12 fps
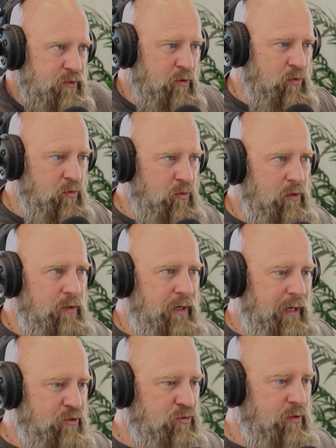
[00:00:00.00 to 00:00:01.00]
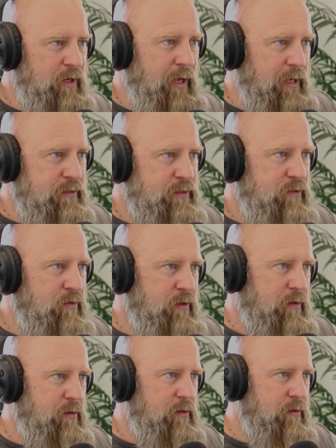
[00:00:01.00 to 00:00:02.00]
So natural gas,
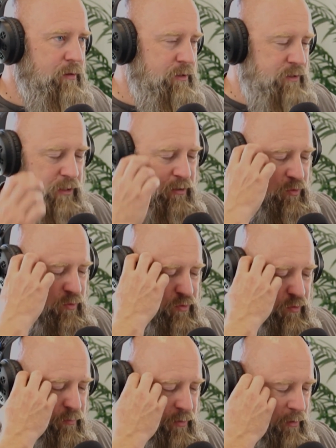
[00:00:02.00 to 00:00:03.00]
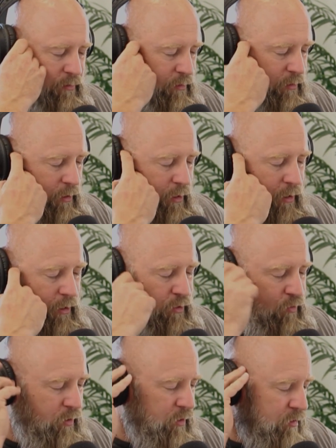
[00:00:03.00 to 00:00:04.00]
oil, all these things, which we've been
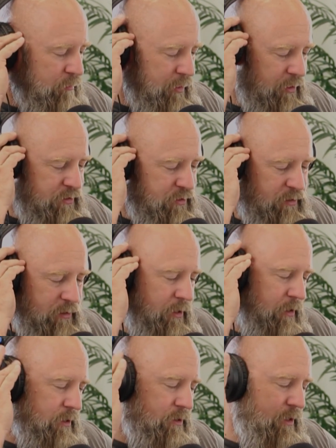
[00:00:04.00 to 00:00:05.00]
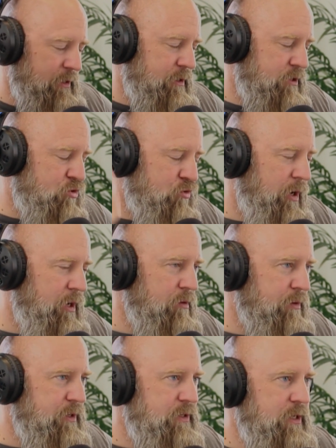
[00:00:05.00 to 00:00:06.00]
doing our best, like I said, to
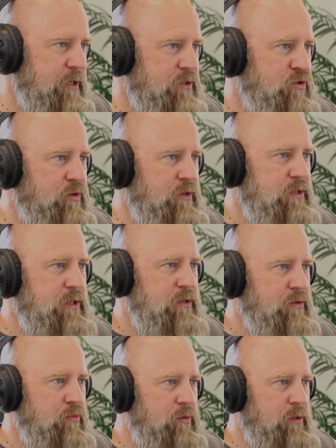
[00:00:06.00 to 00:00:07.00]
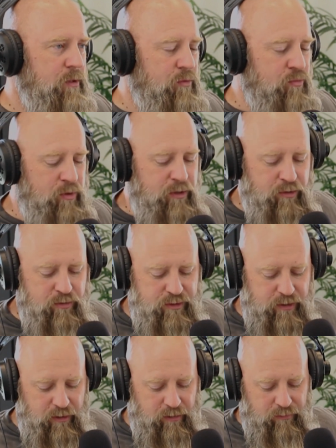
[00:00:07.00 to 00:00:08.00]
strangle these industries and to really
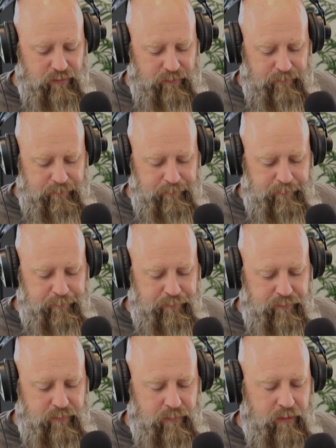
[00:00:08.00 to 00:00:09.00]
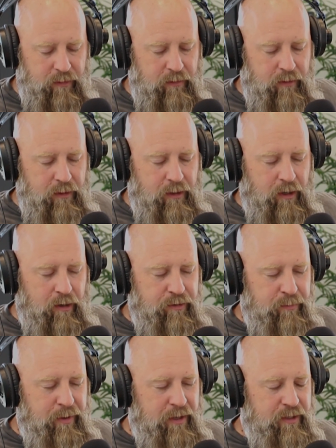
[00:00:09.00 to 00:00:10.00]
reduce our
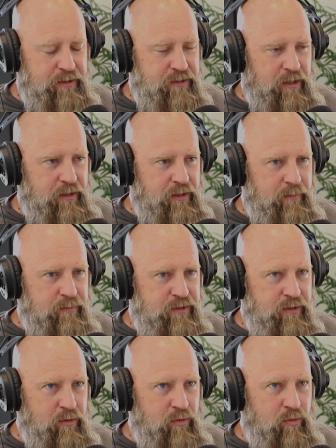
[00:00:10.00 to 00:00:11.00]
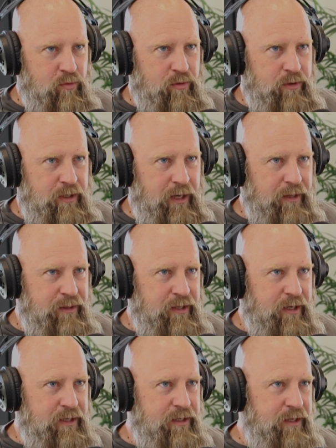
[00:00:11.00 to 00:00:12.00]
dependence on them. So yeah,
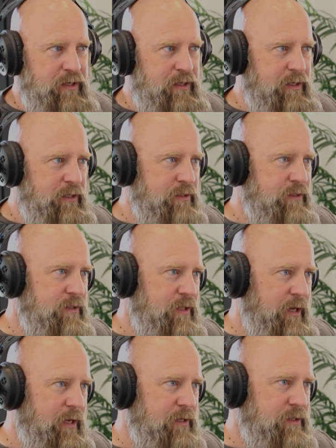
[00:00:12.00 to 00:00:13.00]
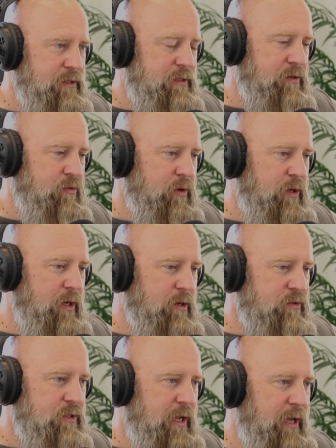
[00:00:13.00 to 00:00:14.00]
the idea is that
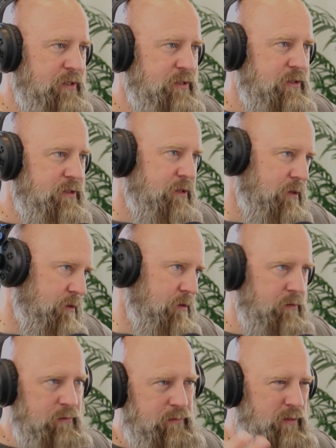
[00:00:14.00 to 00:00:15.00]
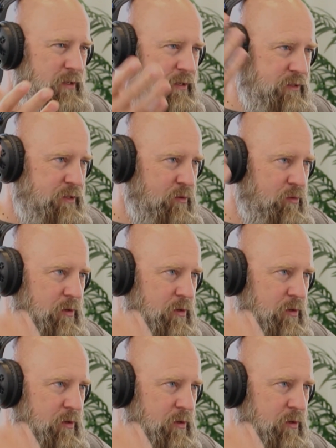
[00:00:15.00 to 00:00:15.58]
greenhouse gases it's the whole